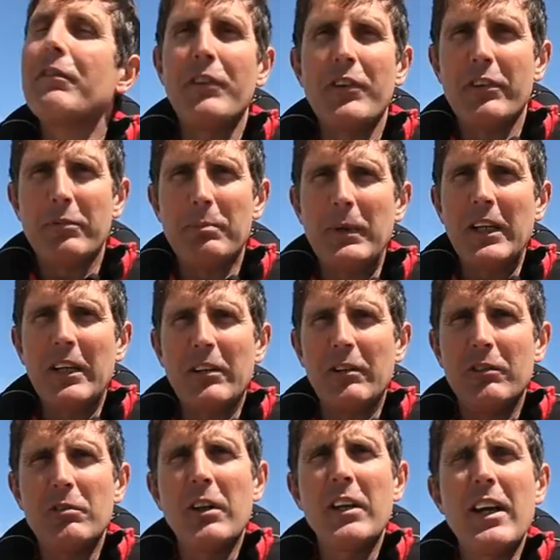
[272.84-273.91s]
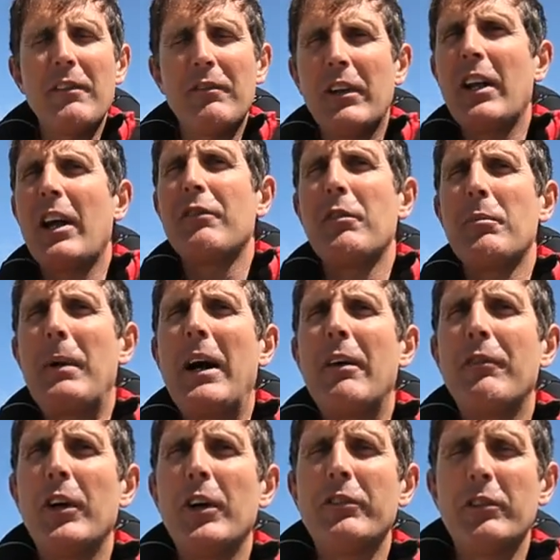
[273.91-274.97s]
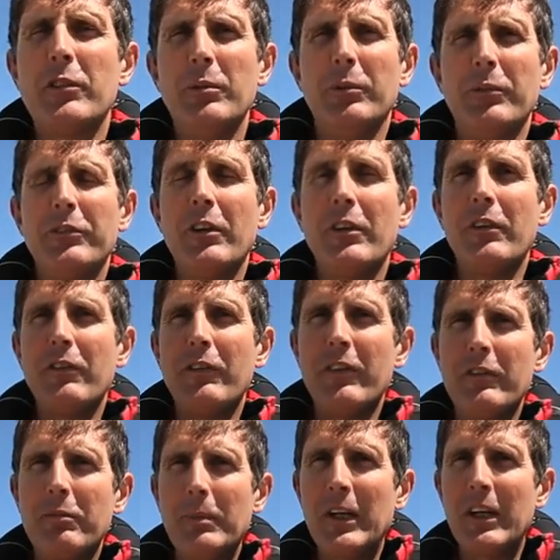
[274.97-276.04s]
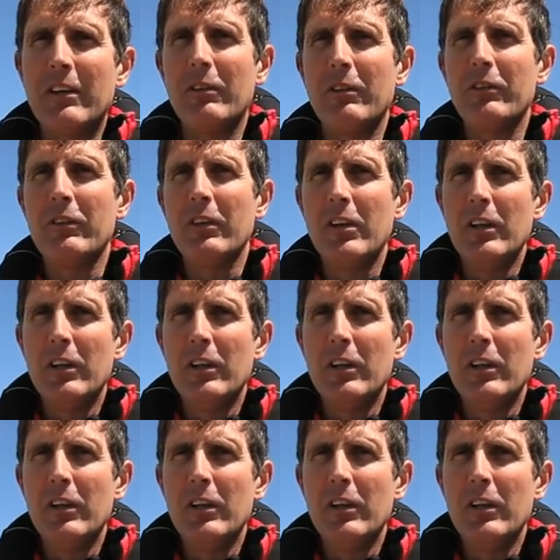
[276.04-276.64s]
of the spinnaker and try to have the luff about vertical, so that the spinnaker is